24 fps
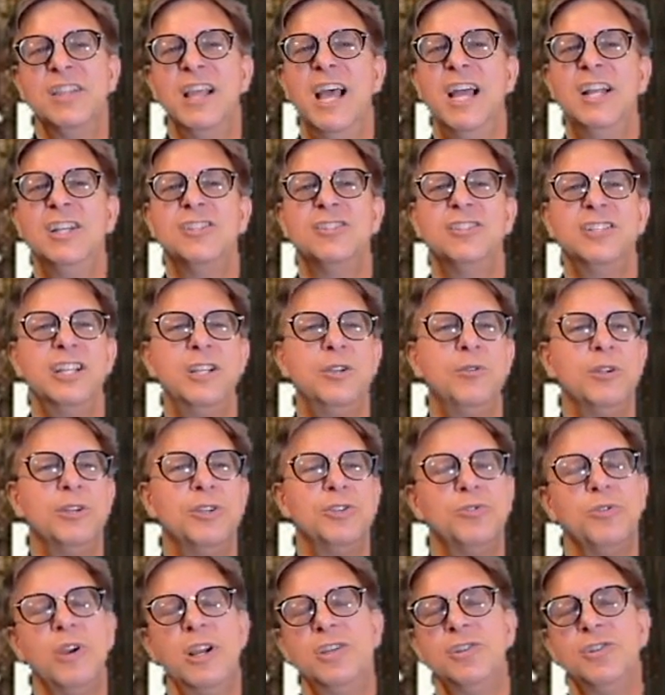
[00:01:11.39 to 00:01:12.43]
that secret
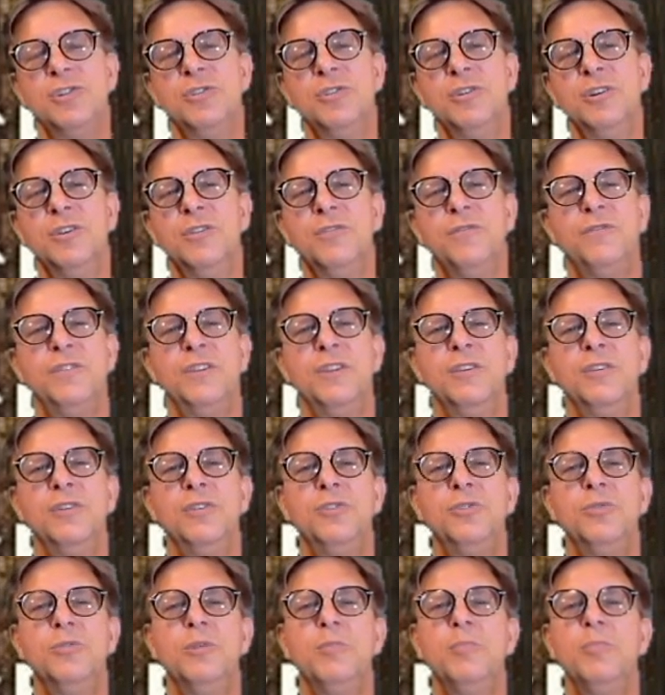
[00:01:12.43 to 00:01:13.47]
treasure in a
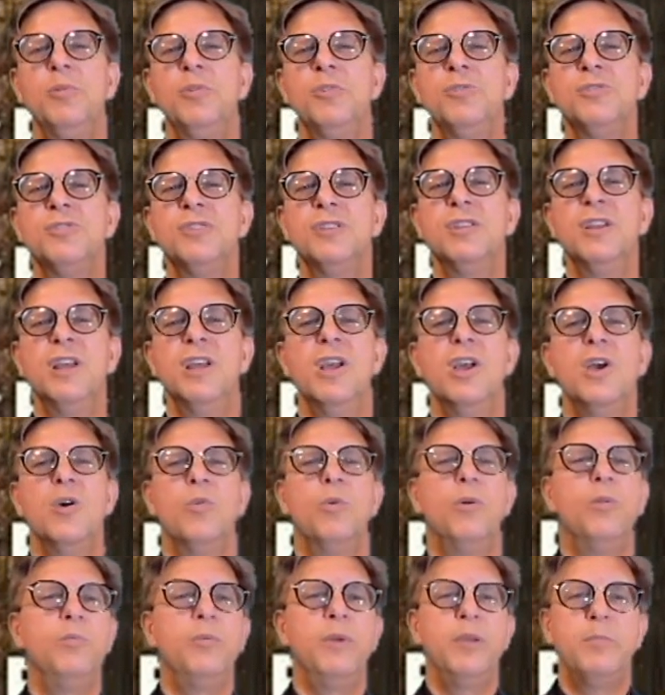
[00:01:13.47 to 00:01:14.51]
field to a person
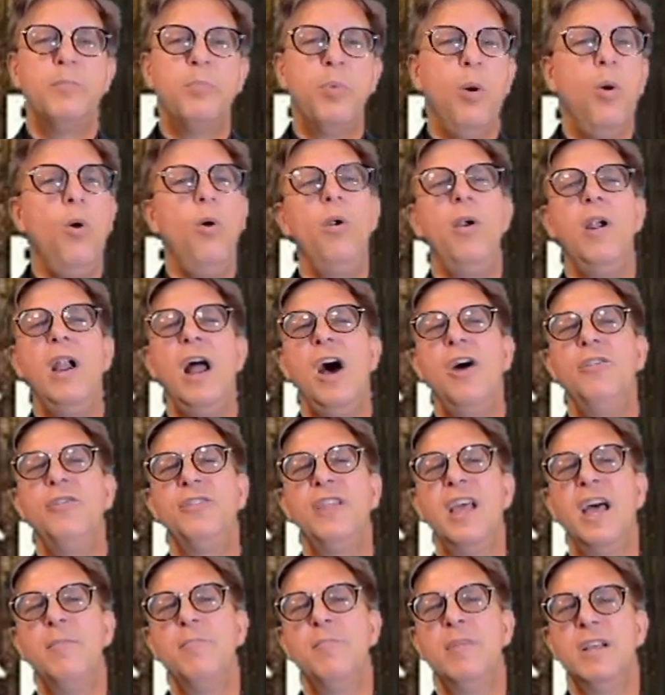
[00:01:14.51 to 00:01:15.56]
when we pour out
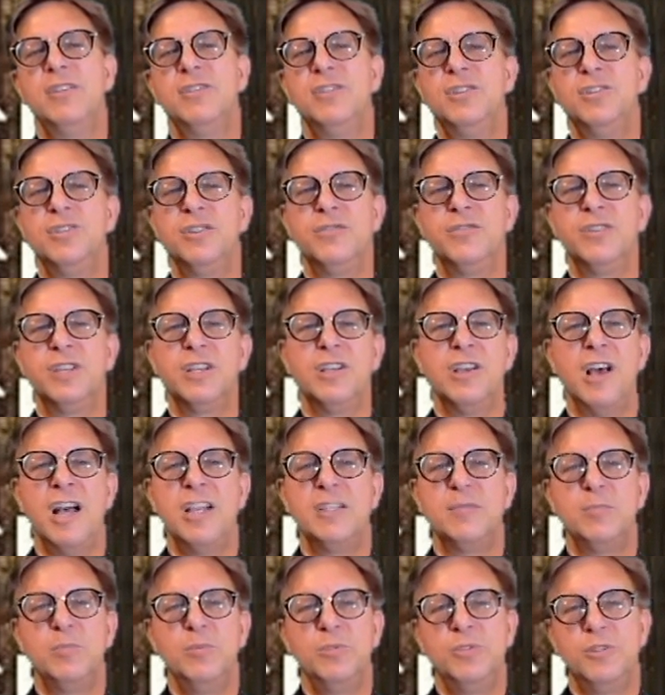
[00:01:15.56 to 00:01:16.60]
that message of the
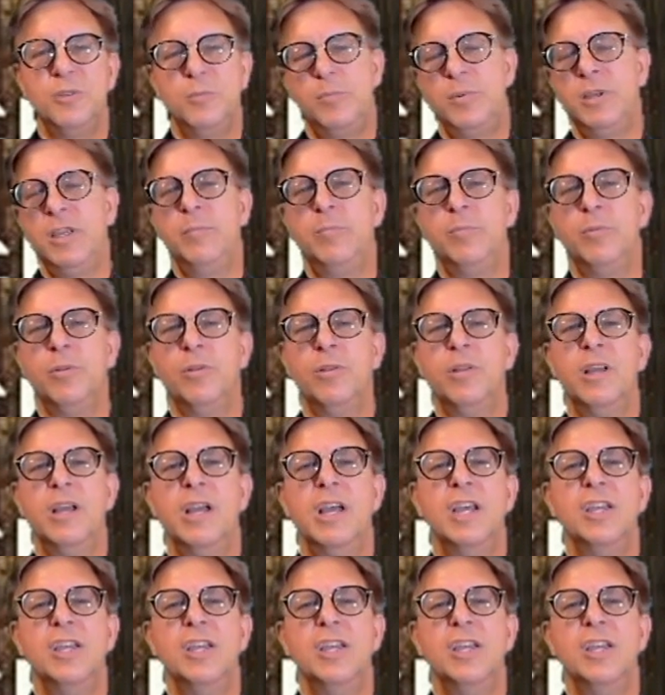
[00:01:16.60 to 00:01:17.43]
gospel to people.